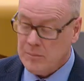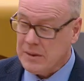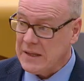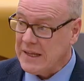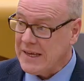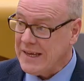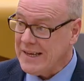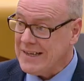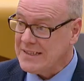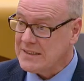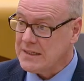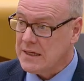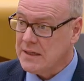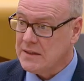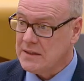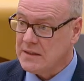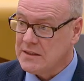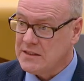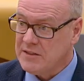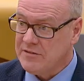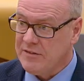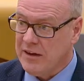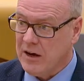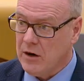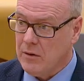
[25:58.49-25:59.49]
played in
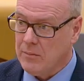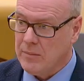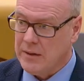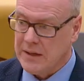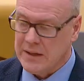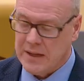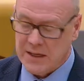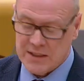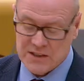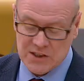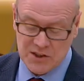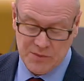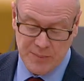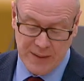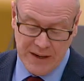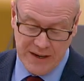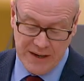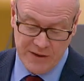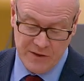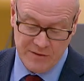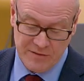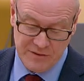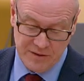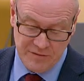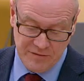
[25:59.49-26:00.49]
the development and
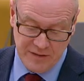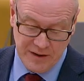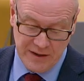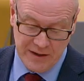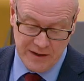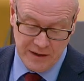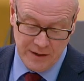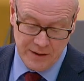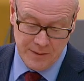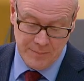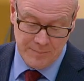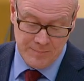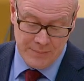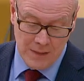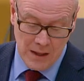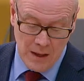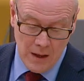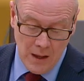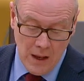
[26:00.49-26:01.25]
spread of the fire.